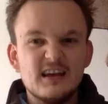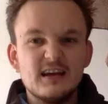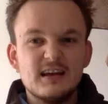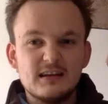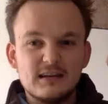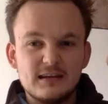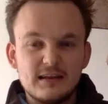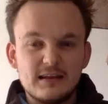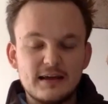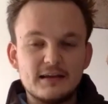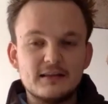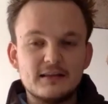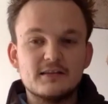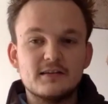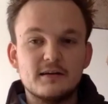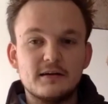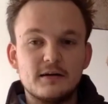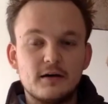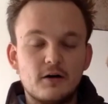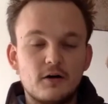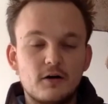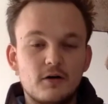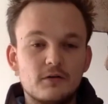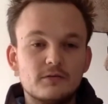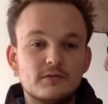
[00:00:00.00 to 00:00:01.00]
later
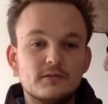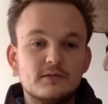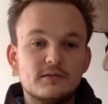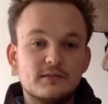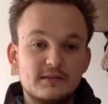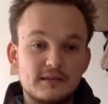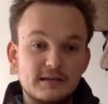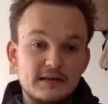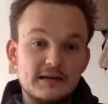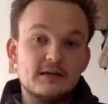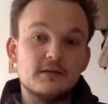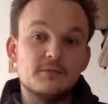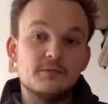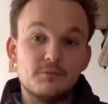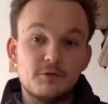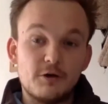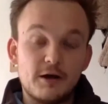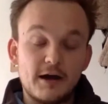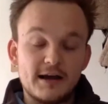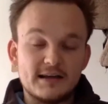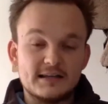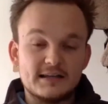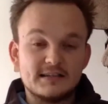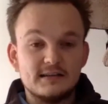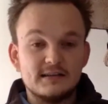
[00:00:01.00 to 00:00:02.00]
on
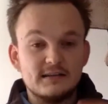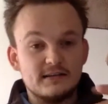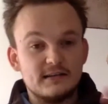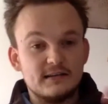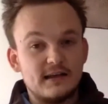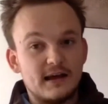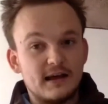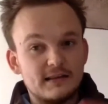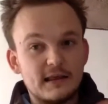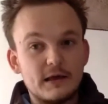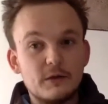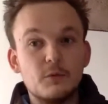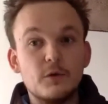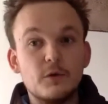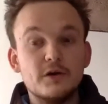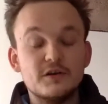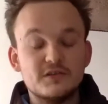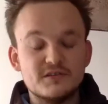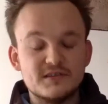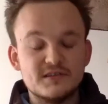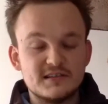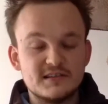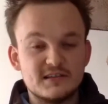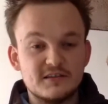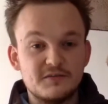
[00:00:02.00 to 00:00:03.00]
decompressed, and they weren't
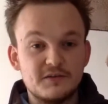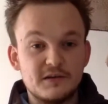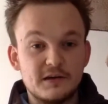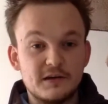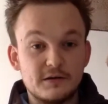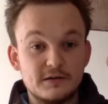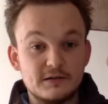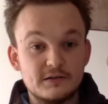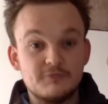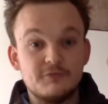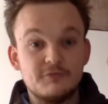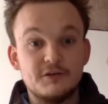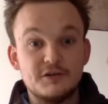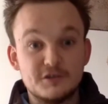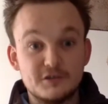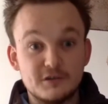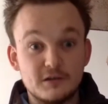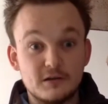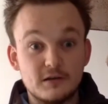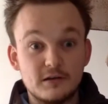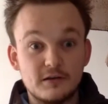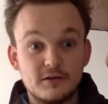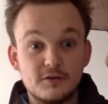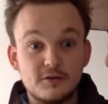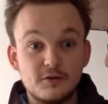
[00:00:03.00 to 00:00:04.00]
as severe as
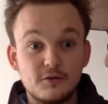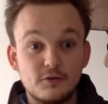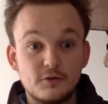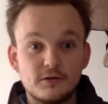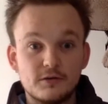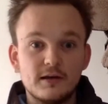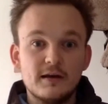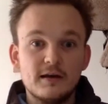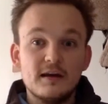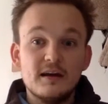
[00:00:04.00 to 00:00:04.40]
originally thought.